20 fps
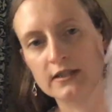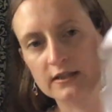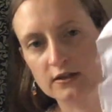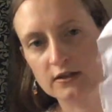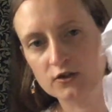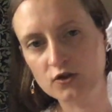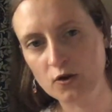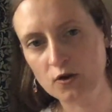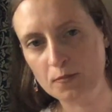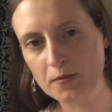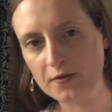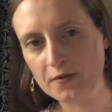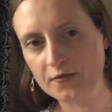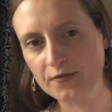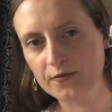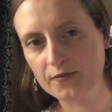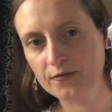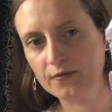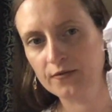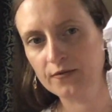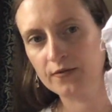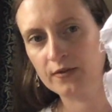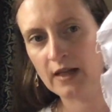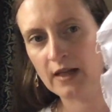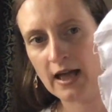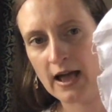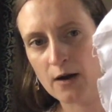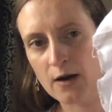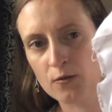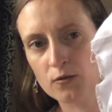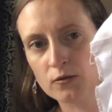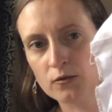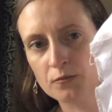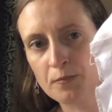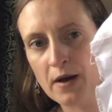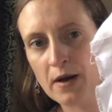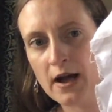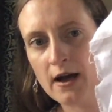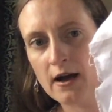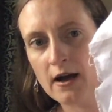the top of the owl,
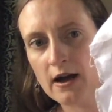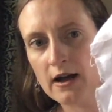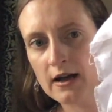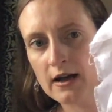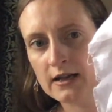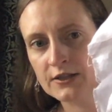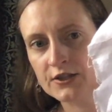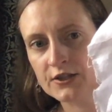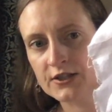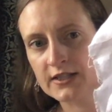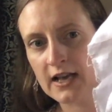but as you see,